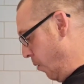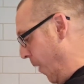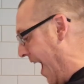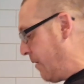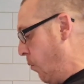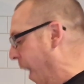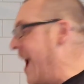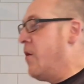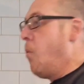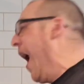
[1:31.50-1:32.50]
wait,
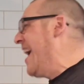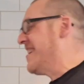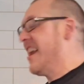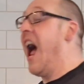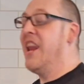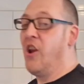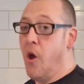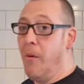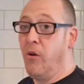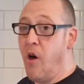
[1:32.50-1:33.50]
wait, wait, and
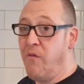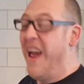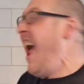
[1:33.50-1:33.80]
Lou love